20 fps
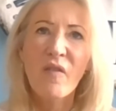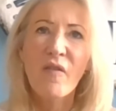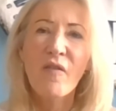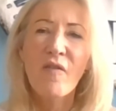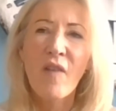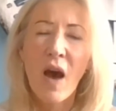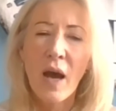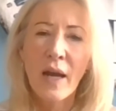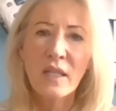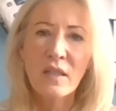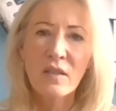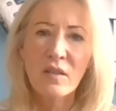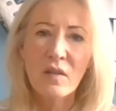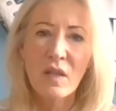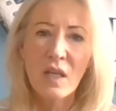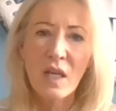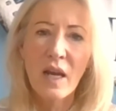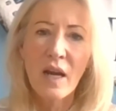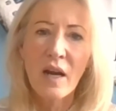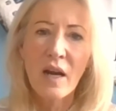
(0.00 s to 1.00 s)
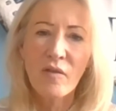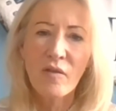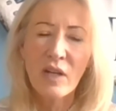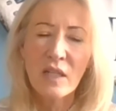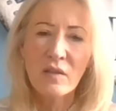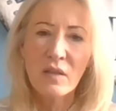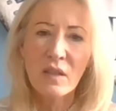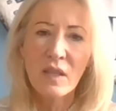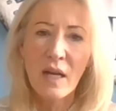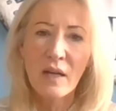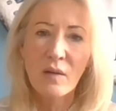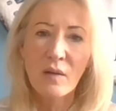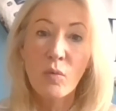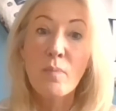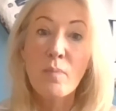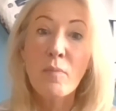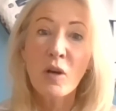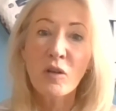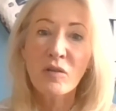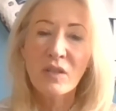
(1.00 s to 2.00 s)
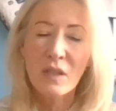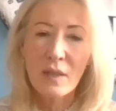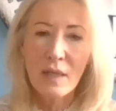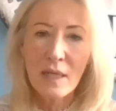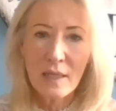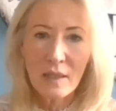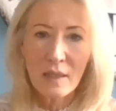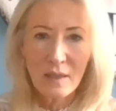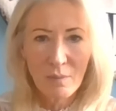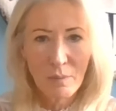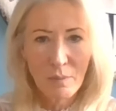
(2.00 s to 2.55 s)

find the areas that were most needy?